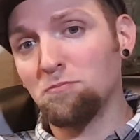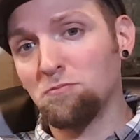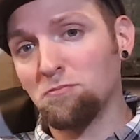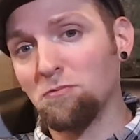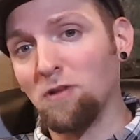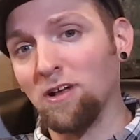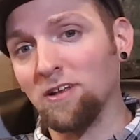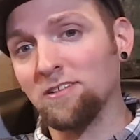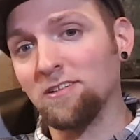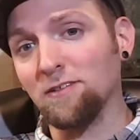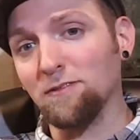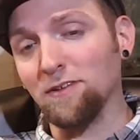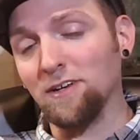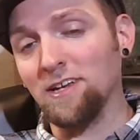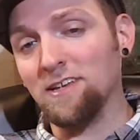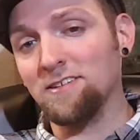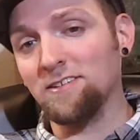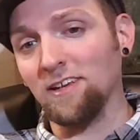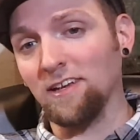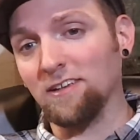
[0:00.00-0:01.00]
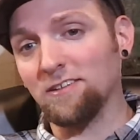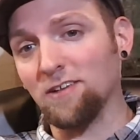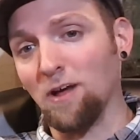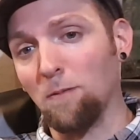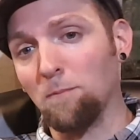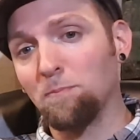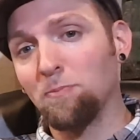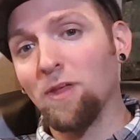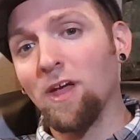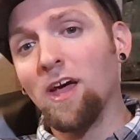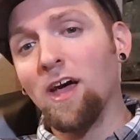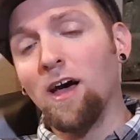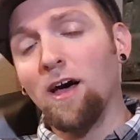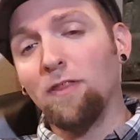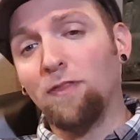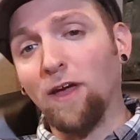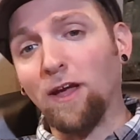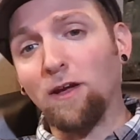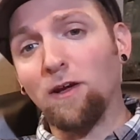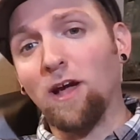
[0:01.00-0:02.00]
relatively easy. So
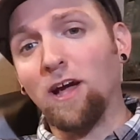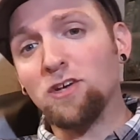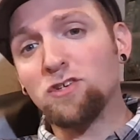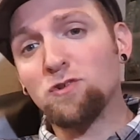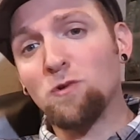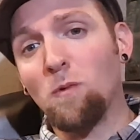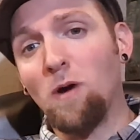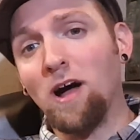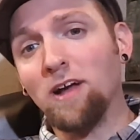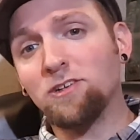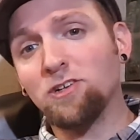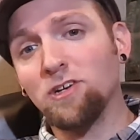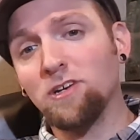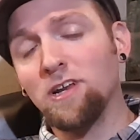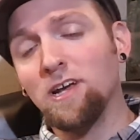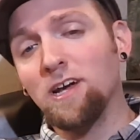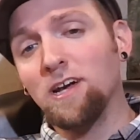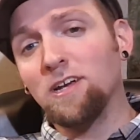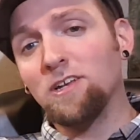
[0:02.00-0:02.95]
thank you guys for watching.